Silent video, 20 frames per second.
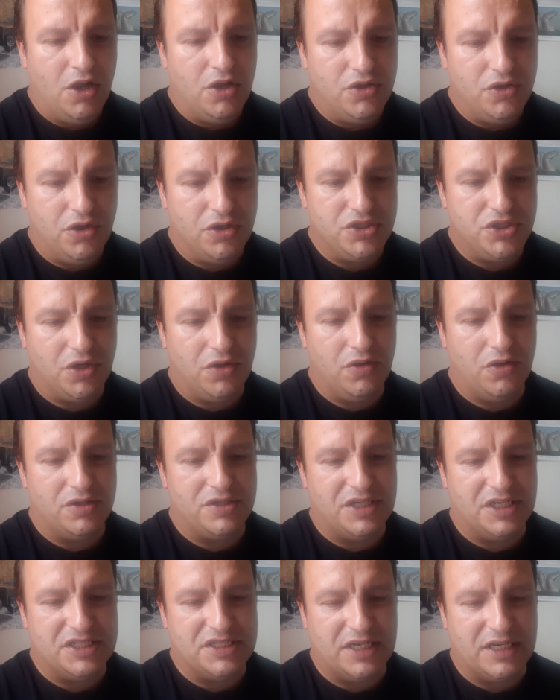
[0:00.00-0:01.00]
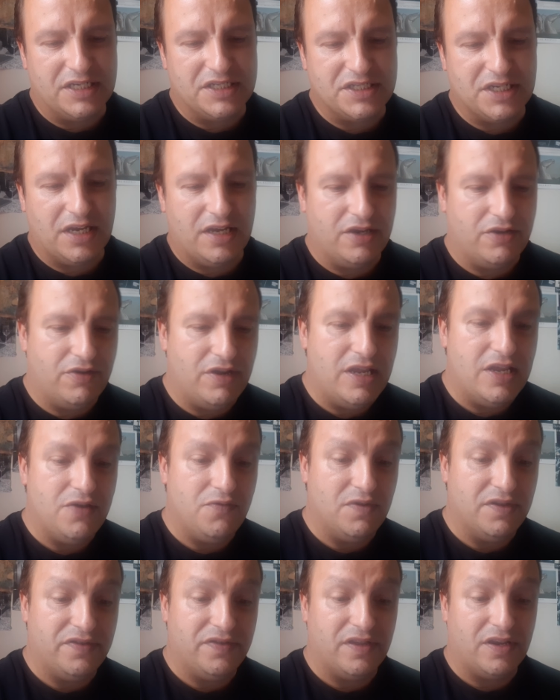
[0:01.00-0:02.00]
Not all autistics agree
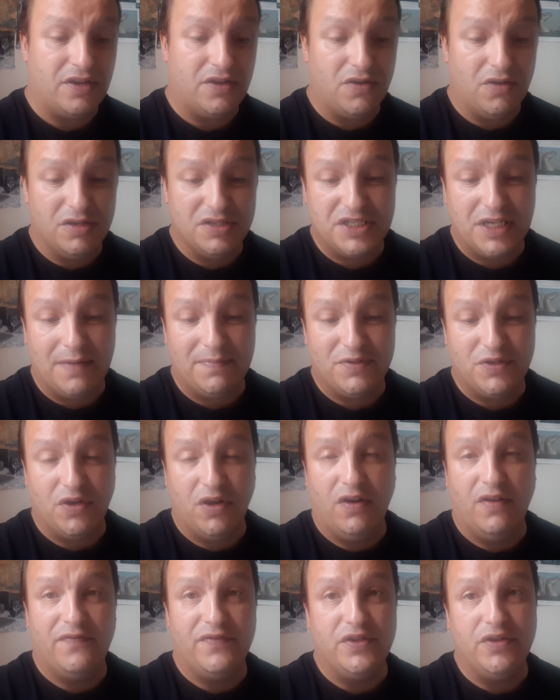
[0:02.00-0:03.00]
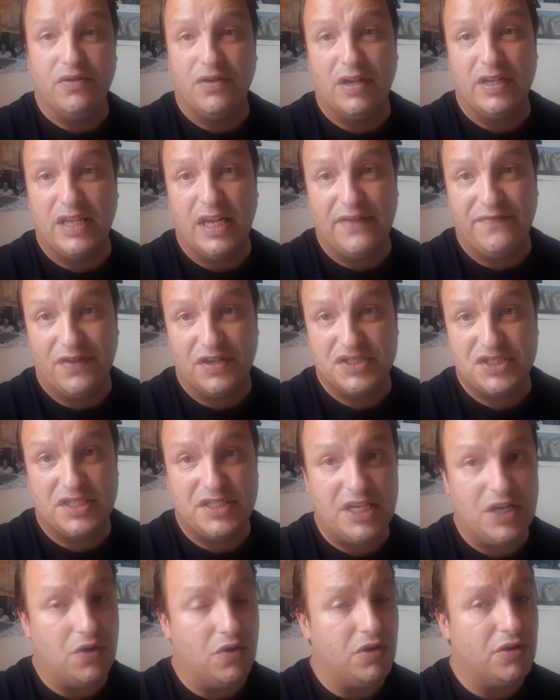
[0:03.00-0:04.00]
with the concept of
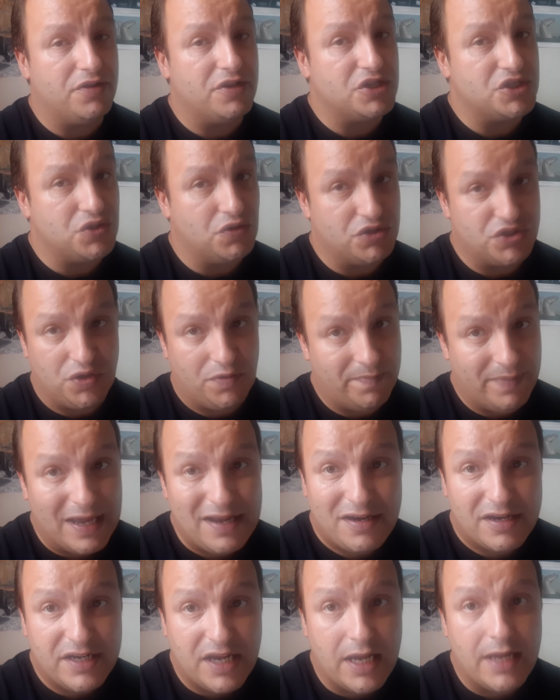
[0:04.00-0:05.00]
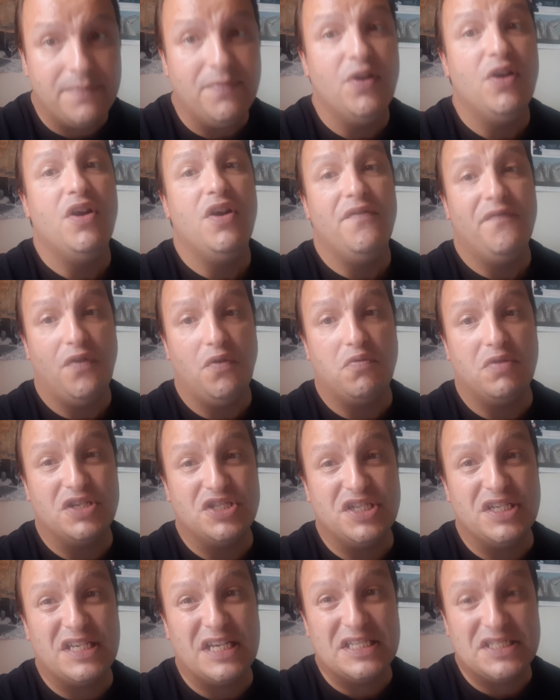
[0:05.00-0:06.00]
neurodiversity or the social paradigm for
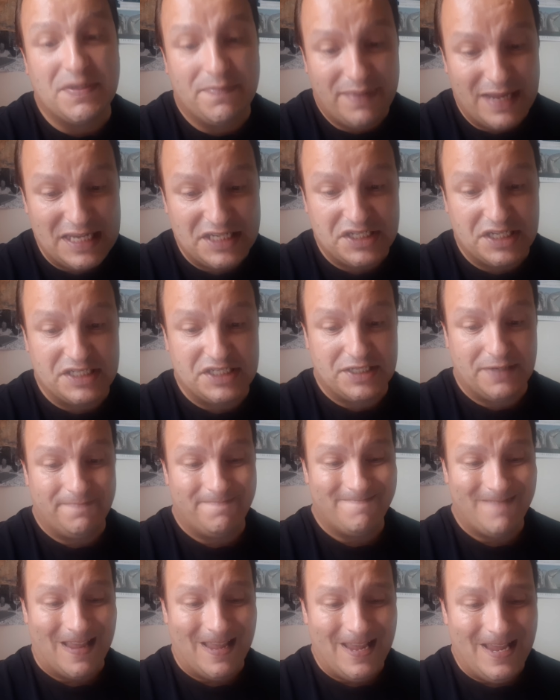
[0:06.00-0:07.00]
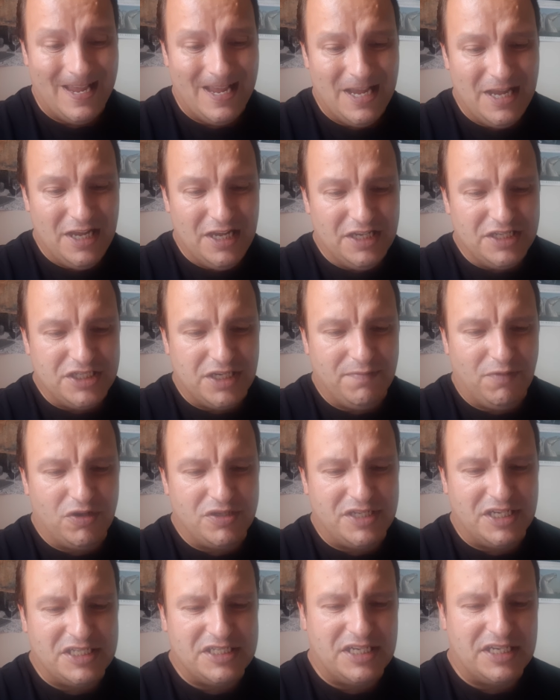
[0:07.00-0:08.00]
which it is a basis. Some
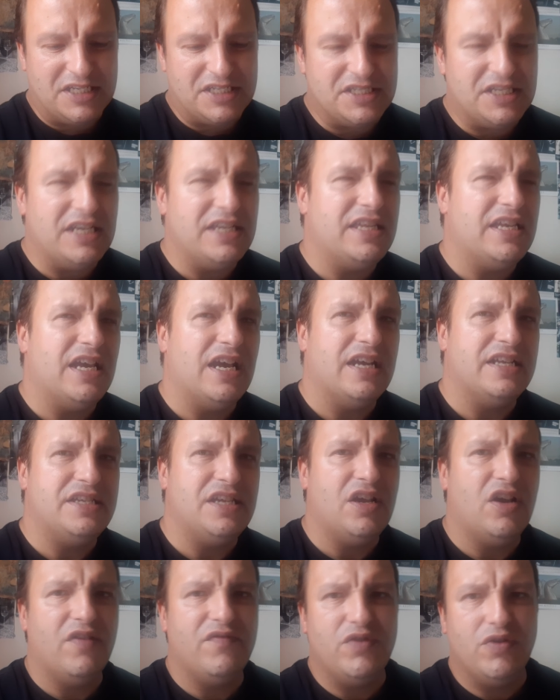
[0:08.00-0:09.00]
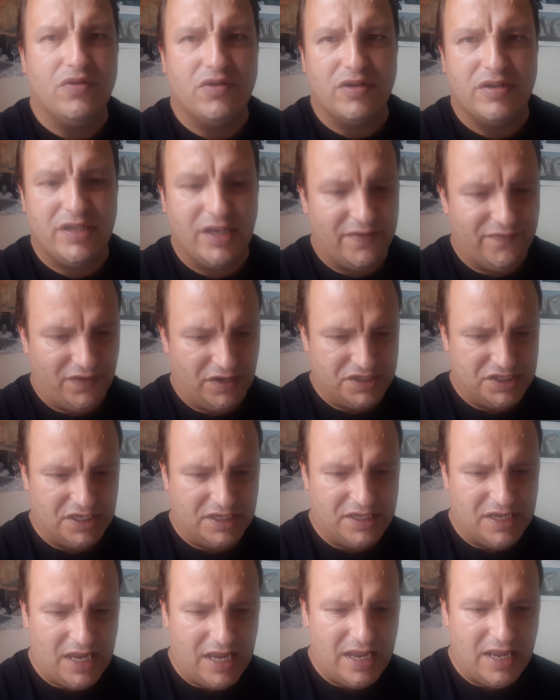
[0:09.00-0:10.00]
autistics see the idea of
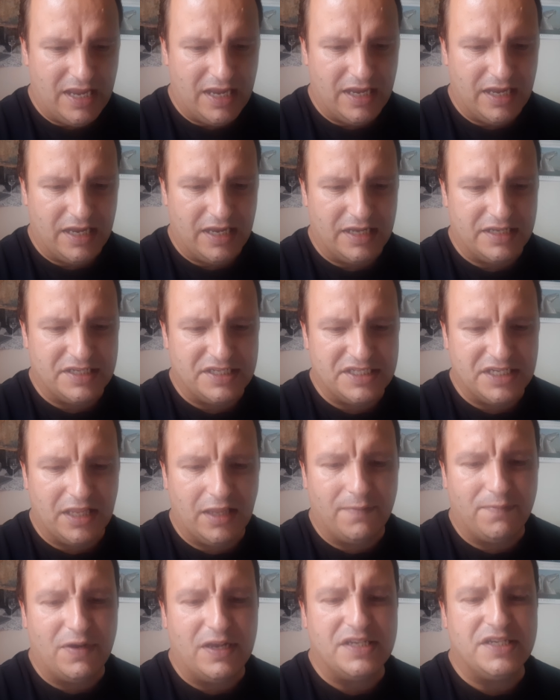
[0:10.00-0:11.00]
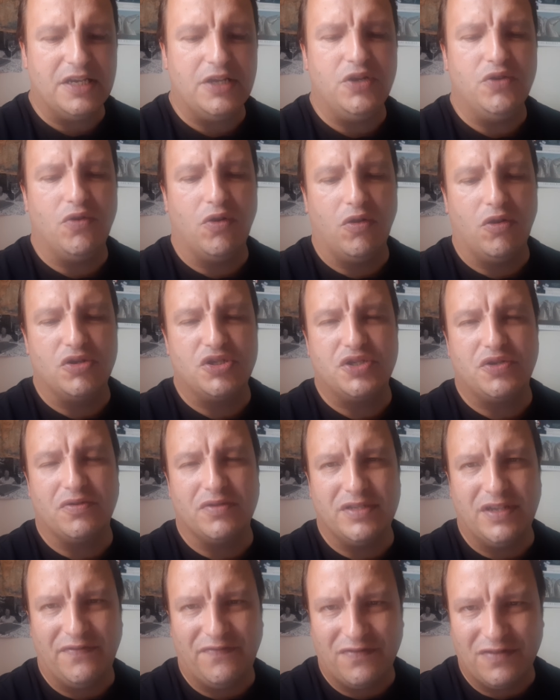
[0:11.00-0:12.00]
neurodiversity and celebrating neurological
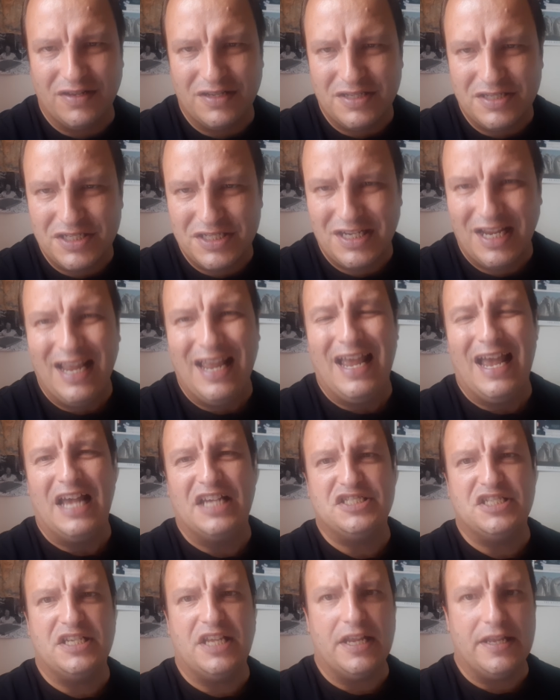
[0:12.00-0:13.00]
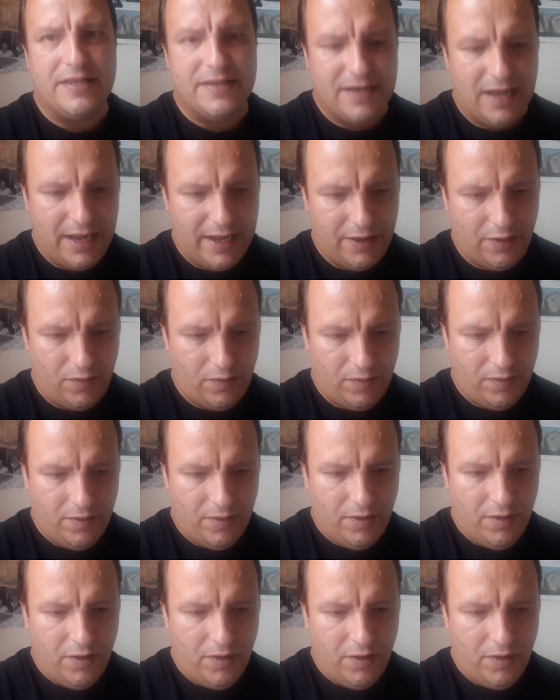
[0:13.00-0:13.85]
difference as a denial